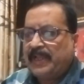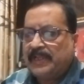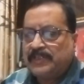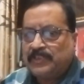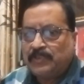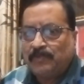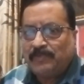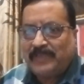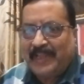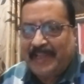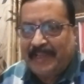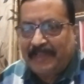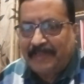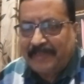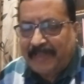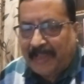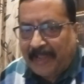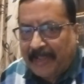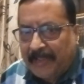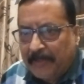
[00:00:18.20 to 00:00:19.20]

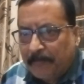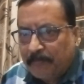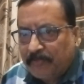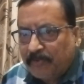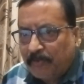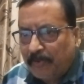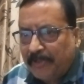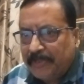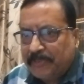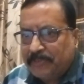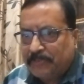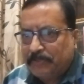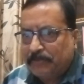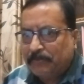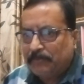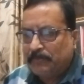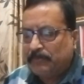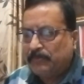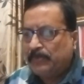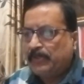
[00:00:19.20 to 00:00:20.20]
today I am going
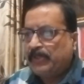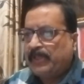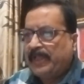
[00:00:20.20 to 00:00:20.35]
to